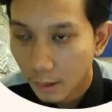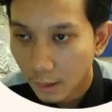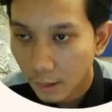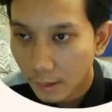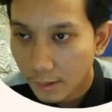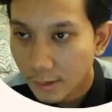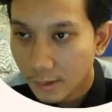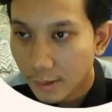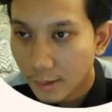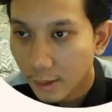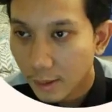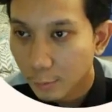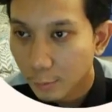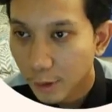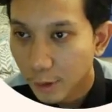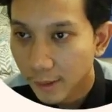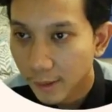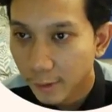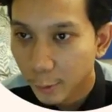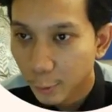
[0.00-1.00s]

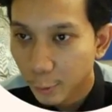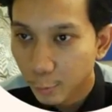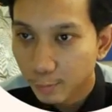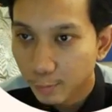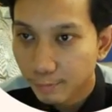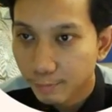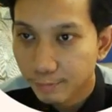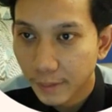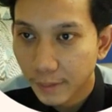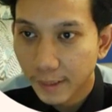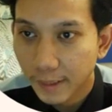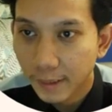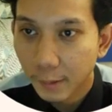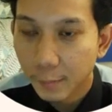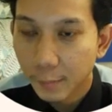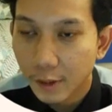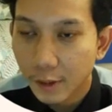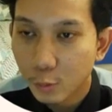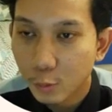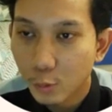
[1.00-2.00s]
Assalamualaikum. My
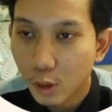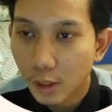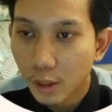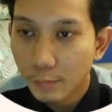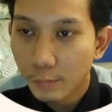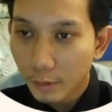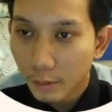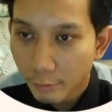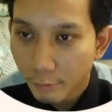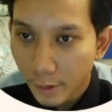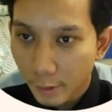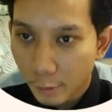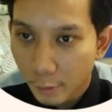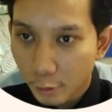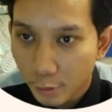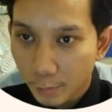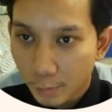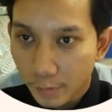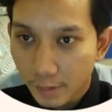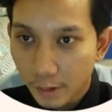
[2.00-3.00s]
name is Muhammad
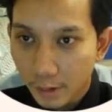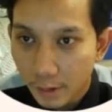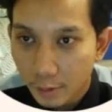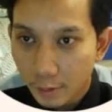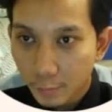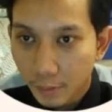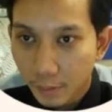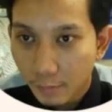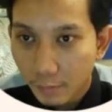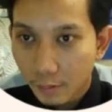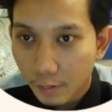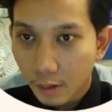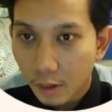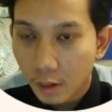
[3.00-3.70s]
Fairuz bin Yasmin.